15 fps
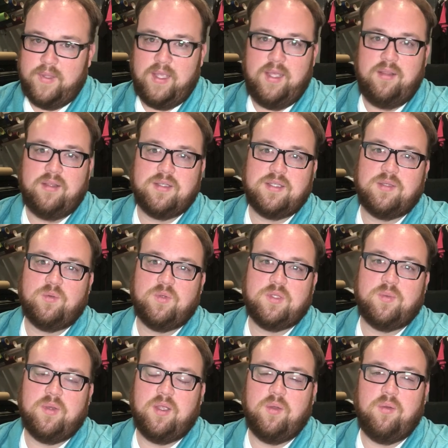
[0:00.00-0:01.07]
hey, this is
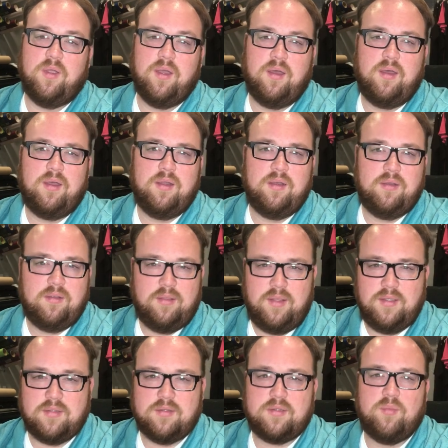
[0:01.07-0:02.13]
what's been going on,
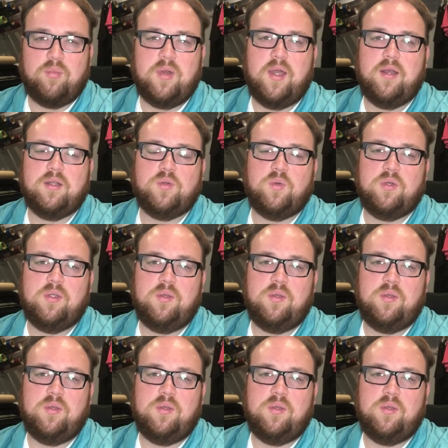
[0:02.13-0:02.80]
these are some products we're